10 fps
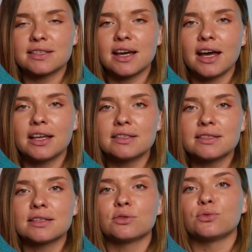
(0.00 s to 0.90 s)

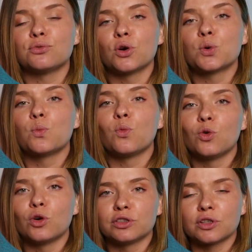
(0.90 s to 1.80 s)
ions to form
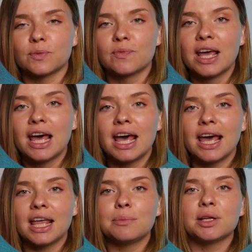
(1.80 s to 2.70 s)
water,
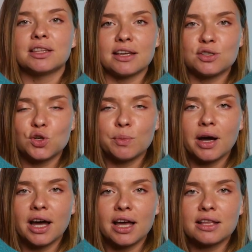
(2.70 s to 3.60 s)
and
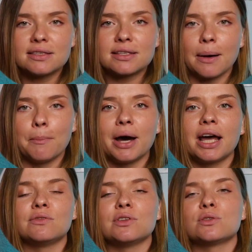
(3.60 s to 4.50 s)
potassium ions
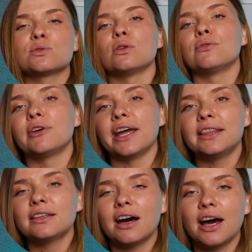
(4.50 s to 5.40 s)
combine with
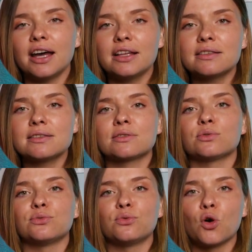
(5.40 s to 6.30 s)
sulfate ions
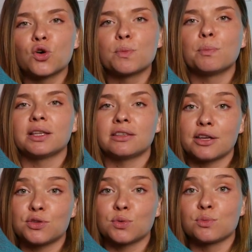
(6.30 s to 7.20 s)
to form
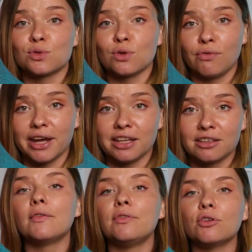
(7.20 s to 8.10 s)
potassium sulfate.
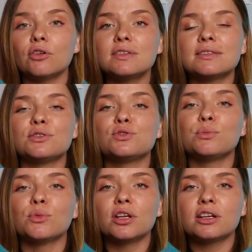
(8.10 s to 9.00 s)
Note the two
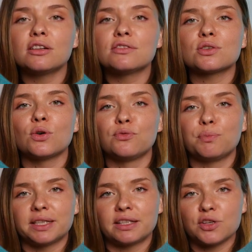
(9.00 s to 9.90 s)
molecules of
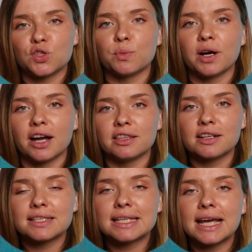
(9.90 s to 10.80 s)
potassium
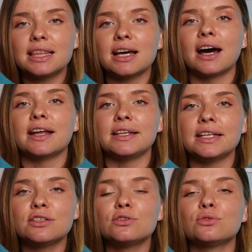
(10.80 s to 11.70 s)
hydroxide are
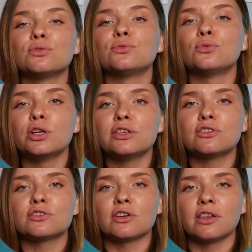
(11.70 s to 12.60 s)
needed to fully
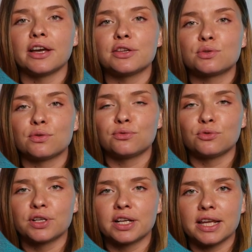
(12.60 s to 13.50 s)
neutralize
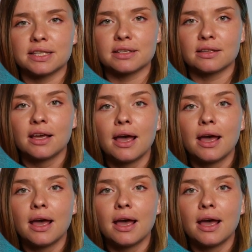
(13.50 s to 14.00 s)
sulfuric acid,